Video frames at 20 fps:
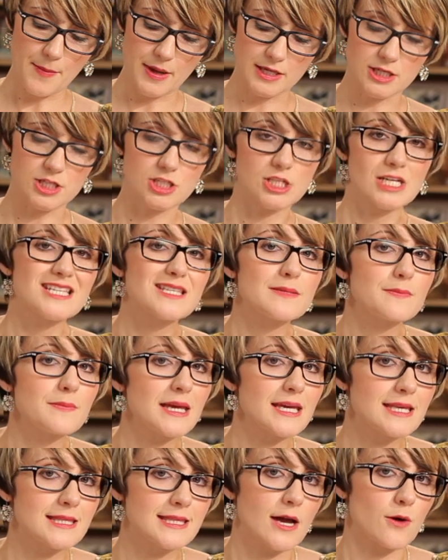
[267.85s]
but to just
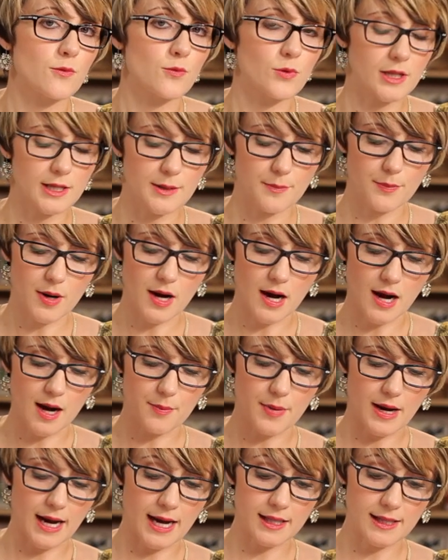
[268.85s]
make that really
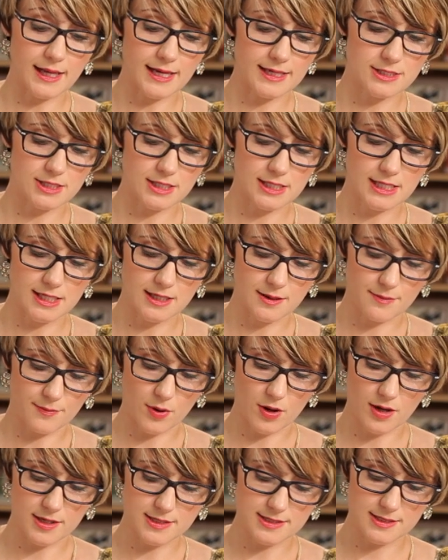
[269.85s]
pop, I like to heat
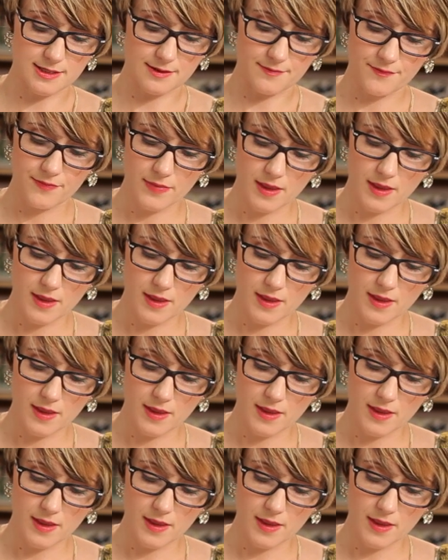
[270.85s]
emboss it.